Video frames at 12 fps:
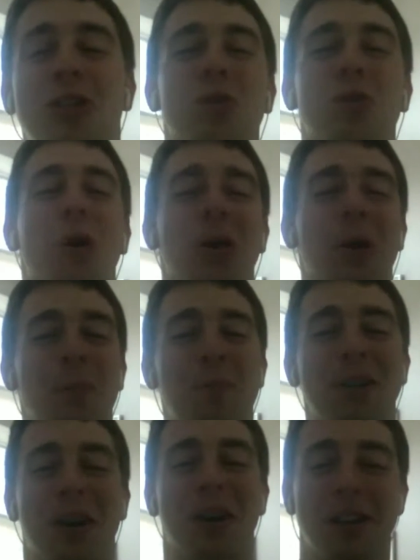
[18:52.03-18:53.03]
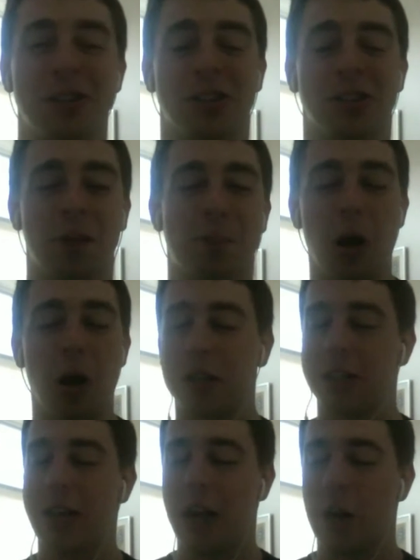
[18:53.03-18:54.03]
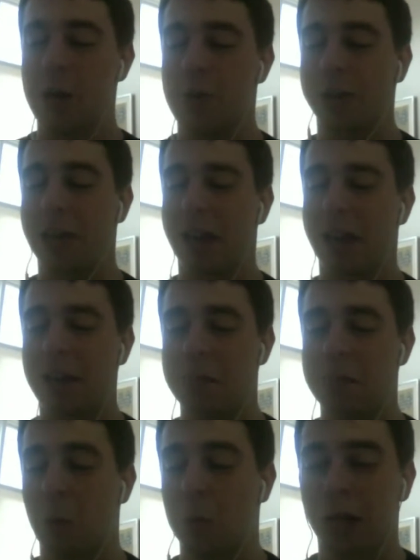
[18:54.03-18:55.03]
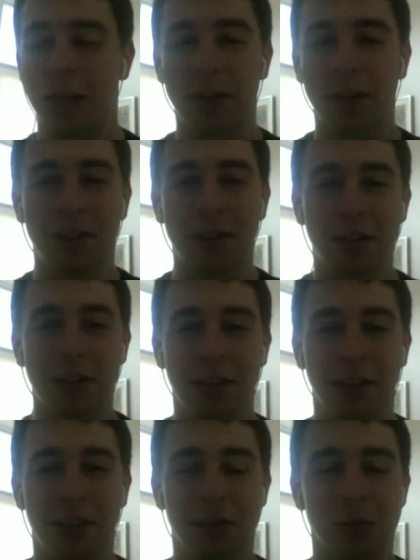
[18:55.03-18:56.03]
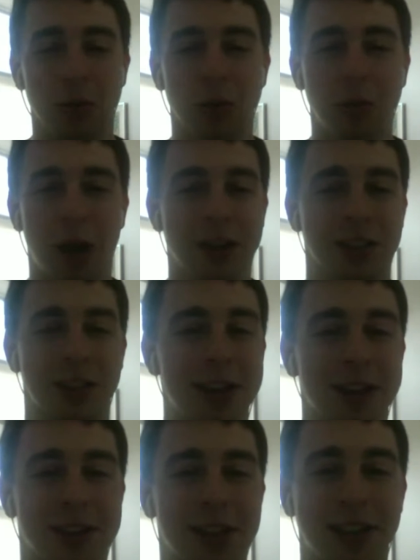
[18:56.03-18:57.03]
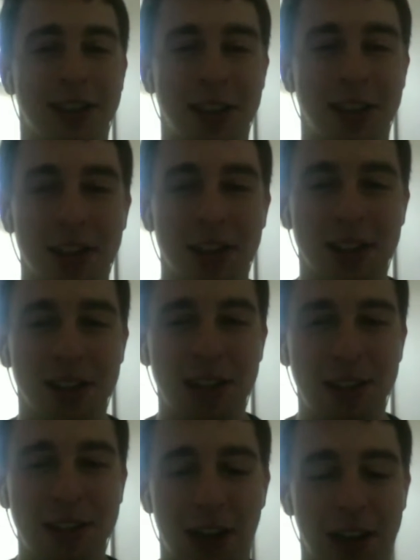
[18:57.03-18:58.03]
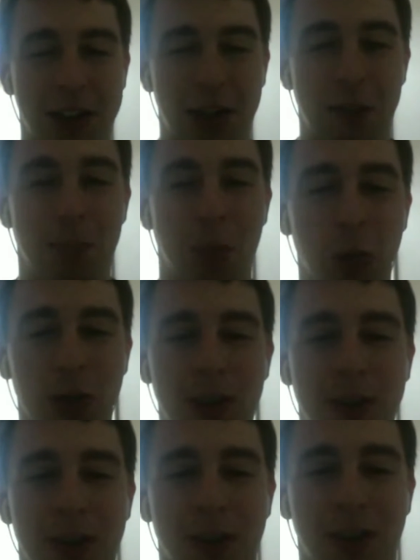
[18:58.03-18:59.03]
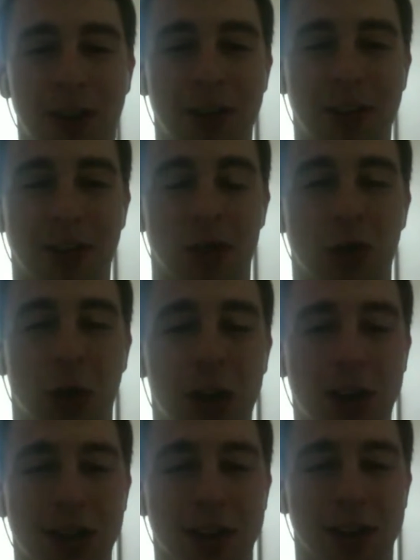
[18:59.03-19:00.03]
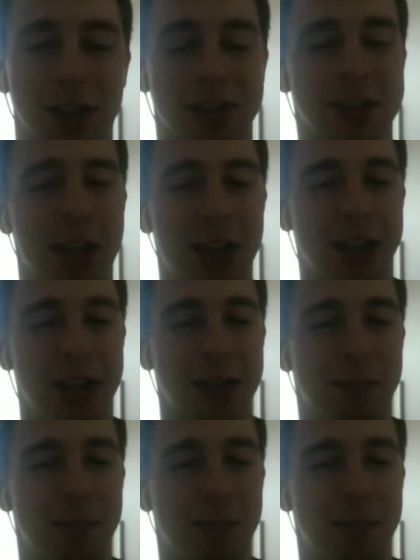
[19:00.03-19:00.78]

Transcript: was brought up because apparently now you can get Ebola through as an STD. That like Ebola, the drug is like staying in